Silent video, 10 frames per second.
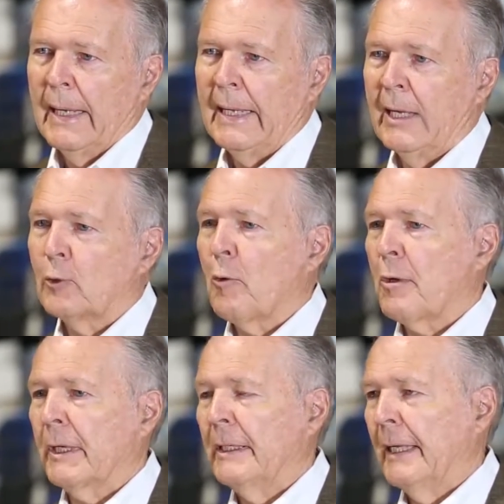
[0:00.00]
And
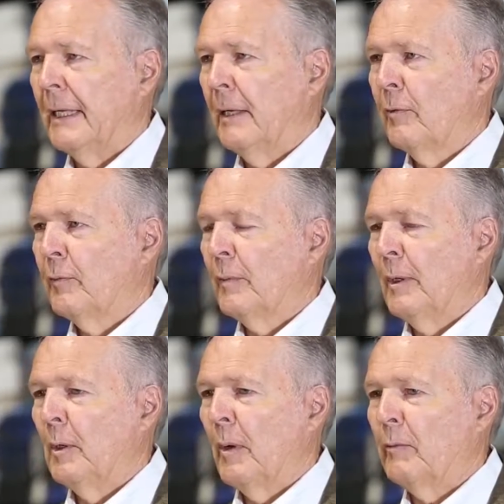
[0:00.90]
interestingly enough,
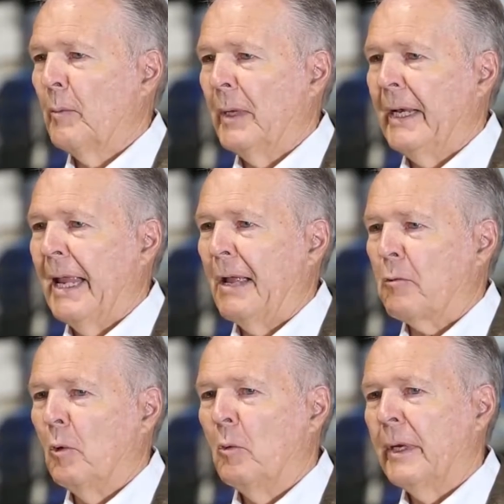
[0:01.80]
you know, everybody
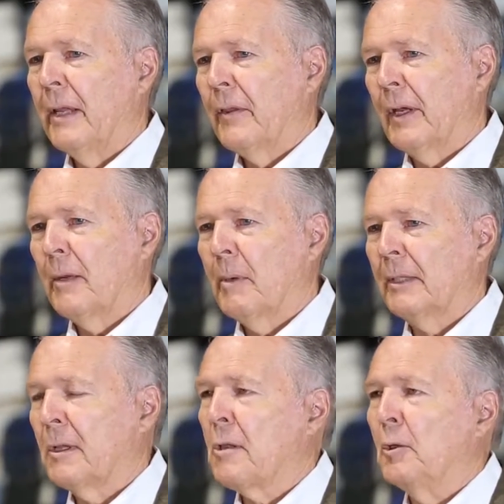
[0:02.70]
asked, well, what do you think
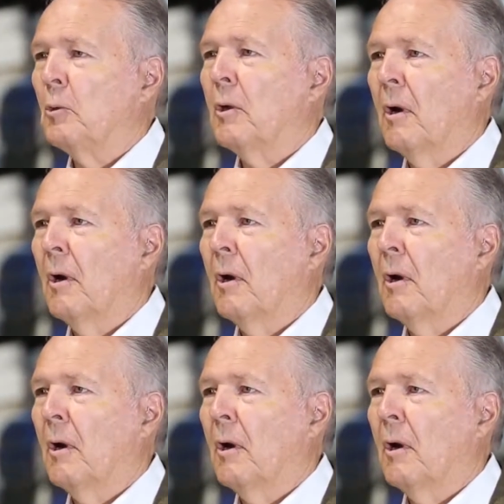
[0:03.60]
about this new